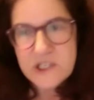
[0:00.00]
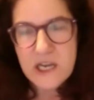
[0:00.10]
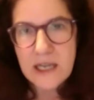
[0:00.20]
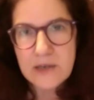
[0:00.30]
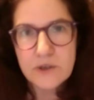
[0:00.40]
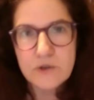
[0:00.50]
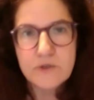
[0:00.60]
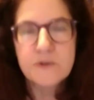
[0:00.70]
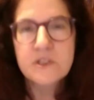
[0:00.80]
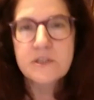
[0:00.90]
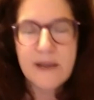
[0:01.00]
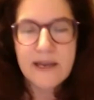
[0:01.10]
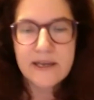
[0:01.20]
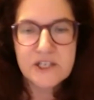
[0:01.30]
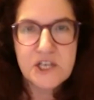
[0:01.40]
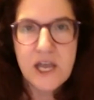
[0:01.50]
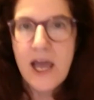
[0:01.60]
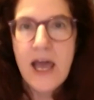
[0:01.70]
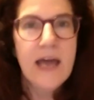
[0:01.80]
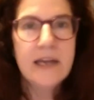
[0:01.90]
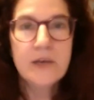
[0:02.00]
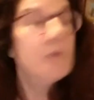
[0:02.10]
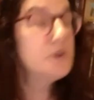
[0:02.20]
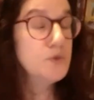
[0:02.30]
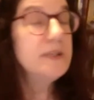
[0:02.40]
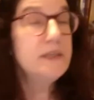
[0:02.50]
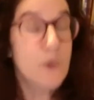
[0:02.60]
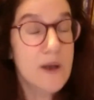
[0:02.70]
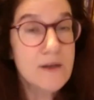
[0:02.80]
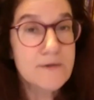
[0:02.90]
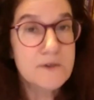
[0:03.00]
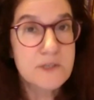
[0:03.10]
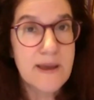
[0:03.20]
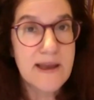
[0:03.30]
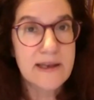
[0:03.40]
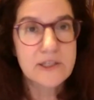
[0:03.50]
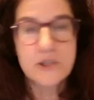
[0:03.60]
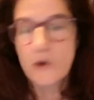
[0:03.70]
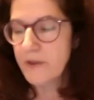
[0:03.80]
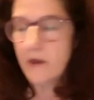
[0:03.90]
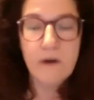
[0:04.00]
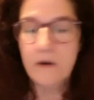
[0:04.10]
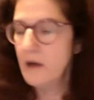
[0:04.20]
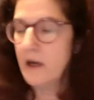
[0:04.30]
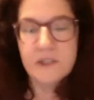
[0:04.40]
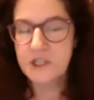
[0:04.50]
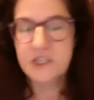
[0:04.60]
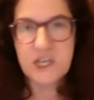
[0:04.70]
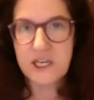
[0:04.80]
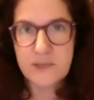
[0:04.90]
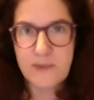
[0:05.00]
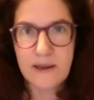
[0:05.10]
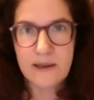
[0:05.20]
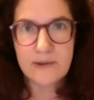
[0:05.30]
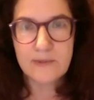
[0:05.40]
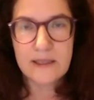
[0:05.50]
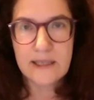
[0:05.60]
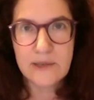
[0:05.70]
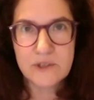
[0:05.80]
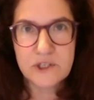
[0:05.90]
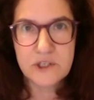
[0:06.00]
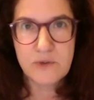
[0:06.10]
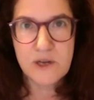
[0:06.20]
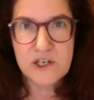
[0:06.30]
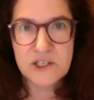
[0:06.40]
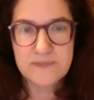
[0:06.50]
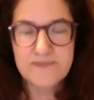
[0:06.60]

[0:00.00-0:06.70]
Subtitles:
I had used for Spanish, and it worked really well for Spanish. So I thought, oh, I'll just change my language to Russian.